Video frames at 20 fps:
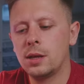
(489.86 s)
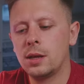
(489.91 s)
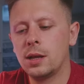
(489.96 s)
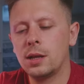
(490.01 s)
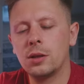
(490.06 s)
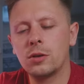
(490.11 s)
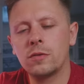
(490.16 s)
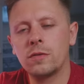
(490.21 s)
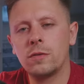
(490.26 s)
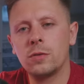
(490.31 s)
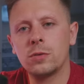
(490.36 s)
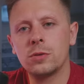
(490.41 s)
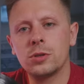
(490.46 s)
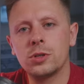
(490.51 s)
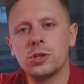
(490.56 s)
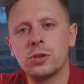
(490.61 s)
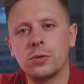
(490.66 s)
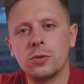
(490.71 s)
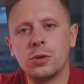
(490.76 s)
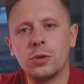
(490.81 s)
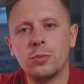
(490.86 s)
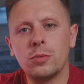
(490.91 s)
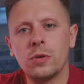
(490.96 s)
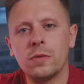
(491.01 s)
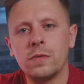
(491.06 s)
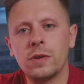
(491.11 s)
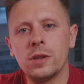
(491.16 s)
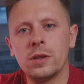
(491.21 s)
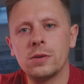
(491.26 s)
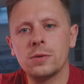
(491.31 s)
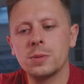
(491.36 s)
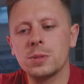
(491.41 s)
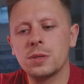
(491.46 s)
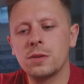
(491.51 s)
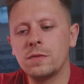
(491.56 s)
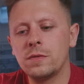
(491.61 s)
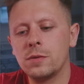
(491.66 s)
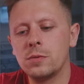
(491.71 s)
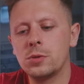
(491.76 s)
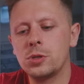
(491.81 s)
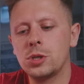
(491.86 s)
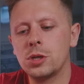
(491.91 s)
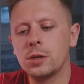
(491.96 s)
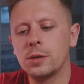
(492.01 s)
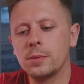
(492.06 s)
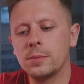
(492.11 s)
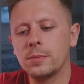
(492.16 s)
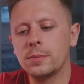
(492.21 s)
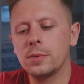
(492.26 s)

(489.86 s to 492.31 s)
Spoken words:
look forward to showing you more videos in the future.